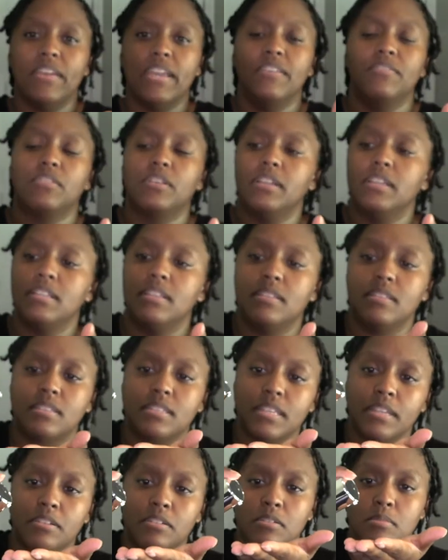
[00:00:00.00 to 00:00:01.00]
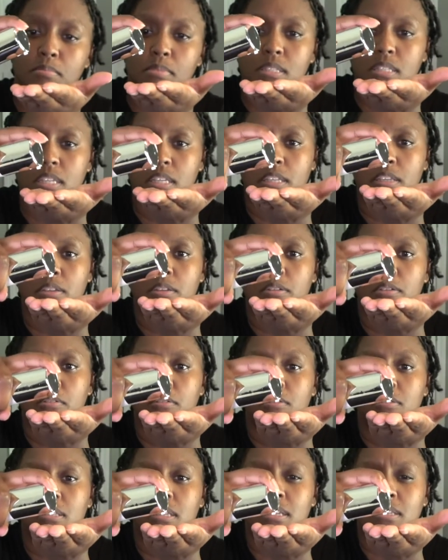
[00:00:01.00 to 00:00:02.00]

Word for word: favorite serums to use.